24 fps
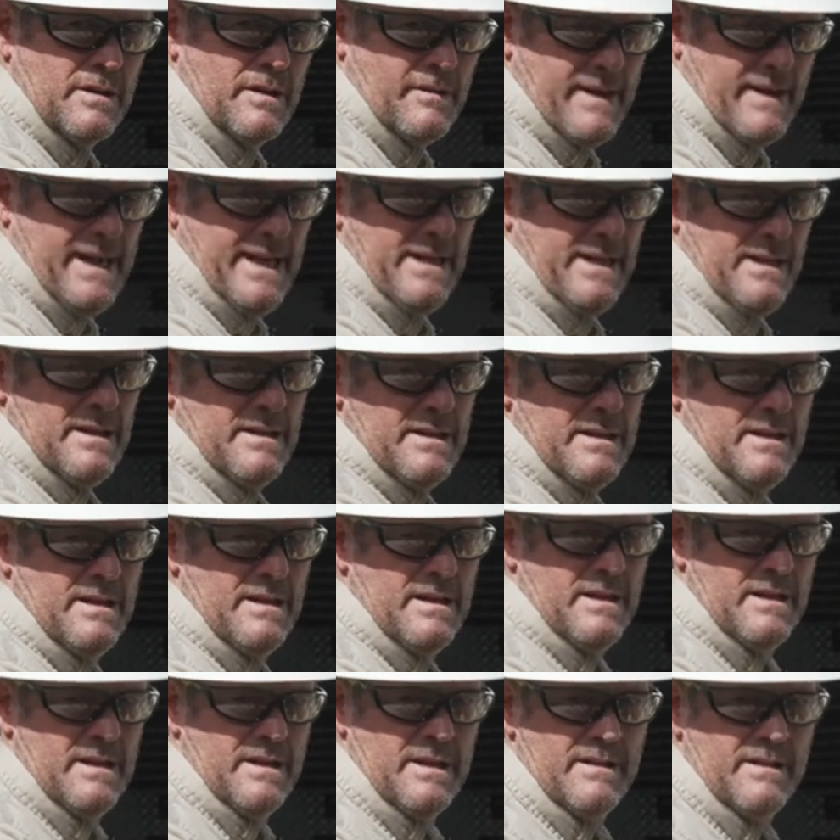all right?
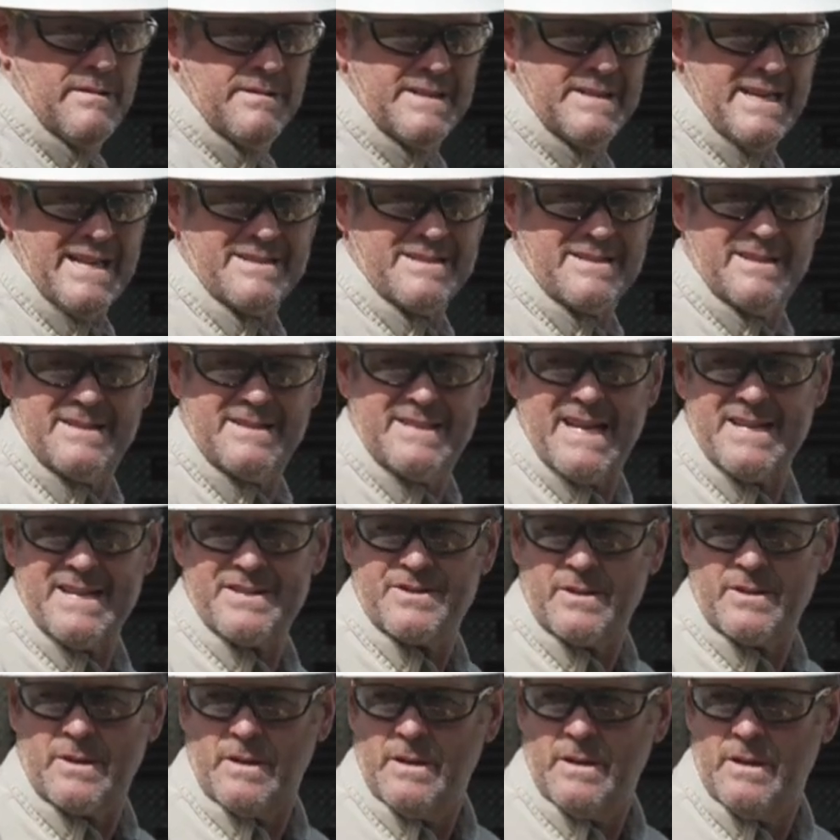Test the
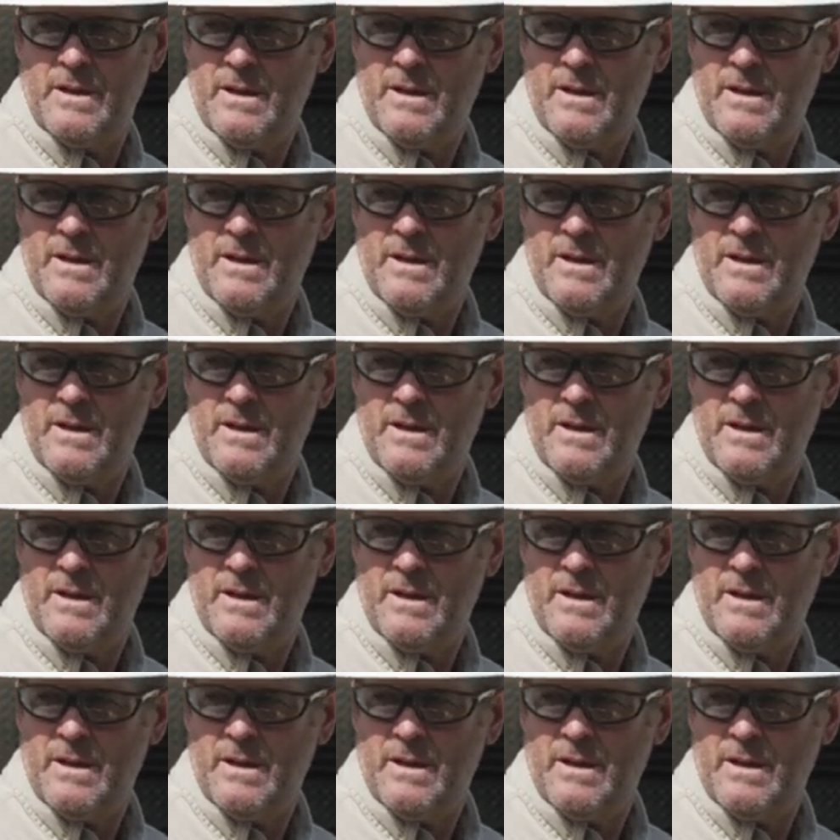tester.